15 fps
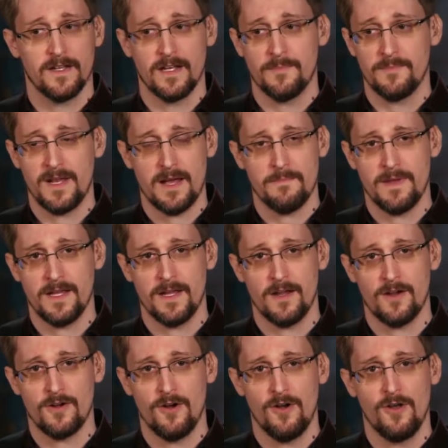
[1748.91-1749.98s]
and I'm not making
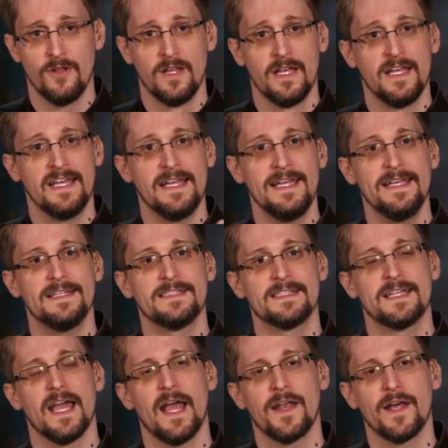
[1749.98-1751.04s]
a call,
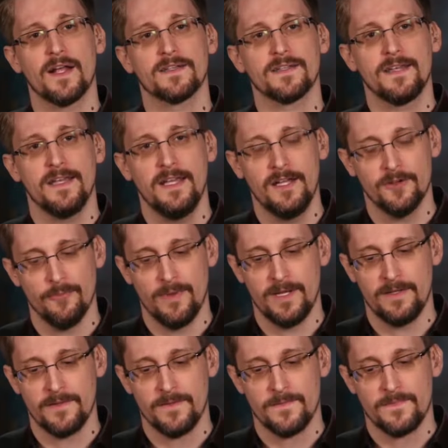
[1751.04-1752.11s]
it cannot hear
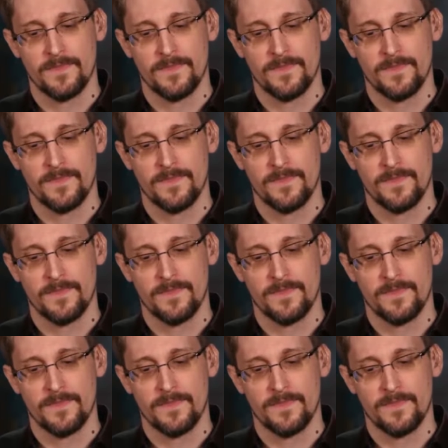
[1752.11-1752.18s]
me.